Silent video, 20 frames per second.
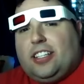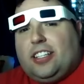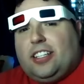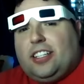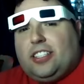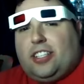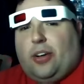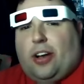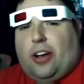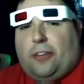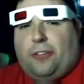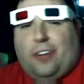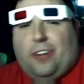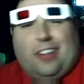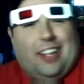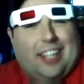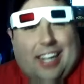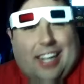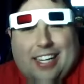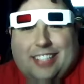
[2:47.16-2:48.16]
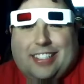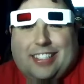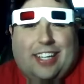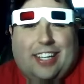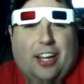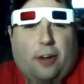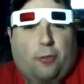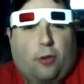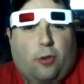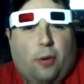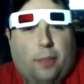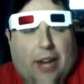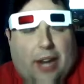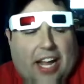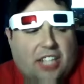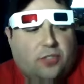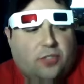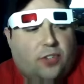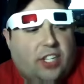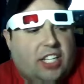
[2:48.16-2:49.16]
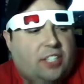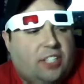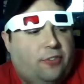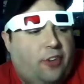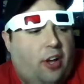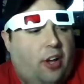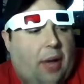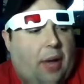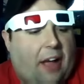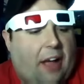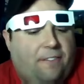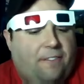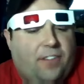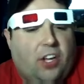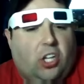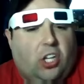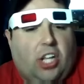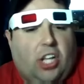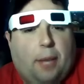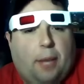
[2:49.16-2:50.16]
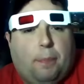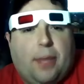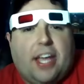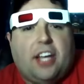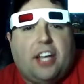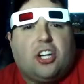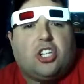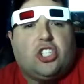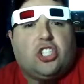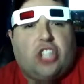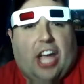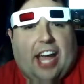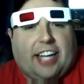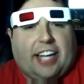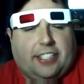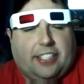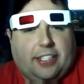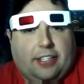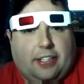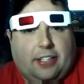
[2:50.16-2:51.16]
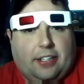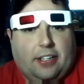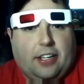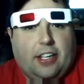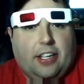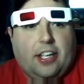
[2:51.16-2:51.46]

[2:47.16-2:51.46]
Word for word: So I felt like I just didn't care for it. But as for this film, I feel like Peter Jackson